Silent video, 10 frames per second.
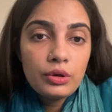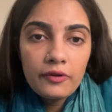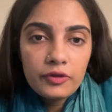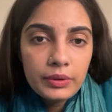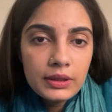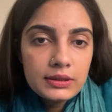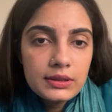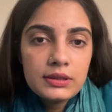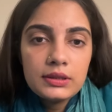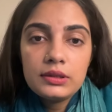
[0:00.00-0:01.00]
have to be
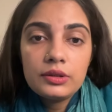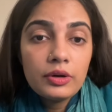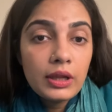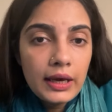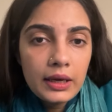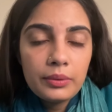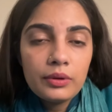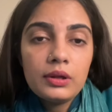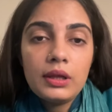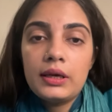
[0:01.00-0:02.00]
consistent,
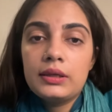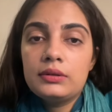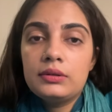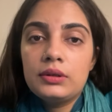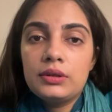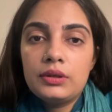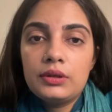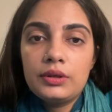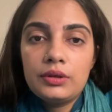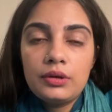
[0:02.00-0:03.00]
reliable,
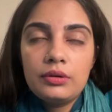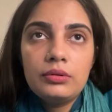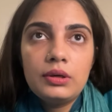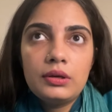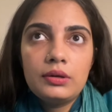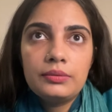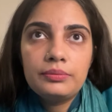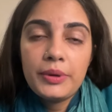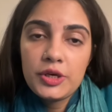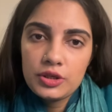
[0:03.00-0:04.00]

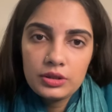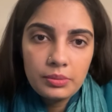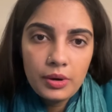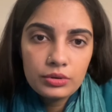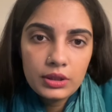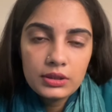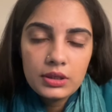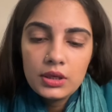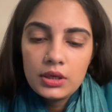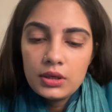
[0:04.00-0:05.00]
and patient about it.
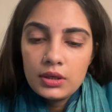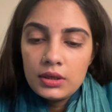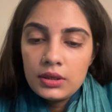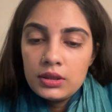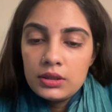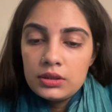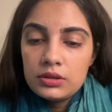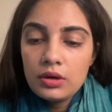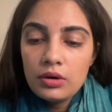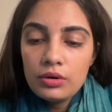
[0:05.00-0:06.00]

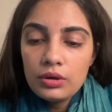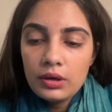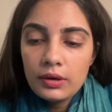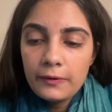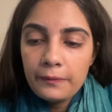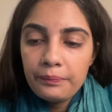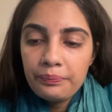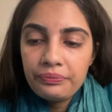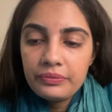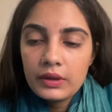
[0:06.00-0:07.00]
So
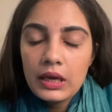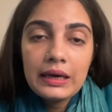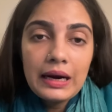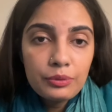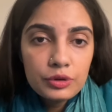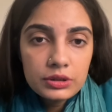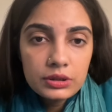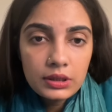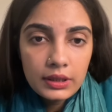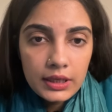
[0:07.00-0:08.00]
agar aap kuch
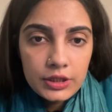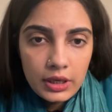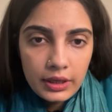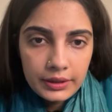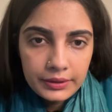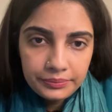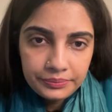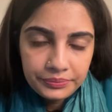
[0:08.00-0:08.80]
karna chah rahe hain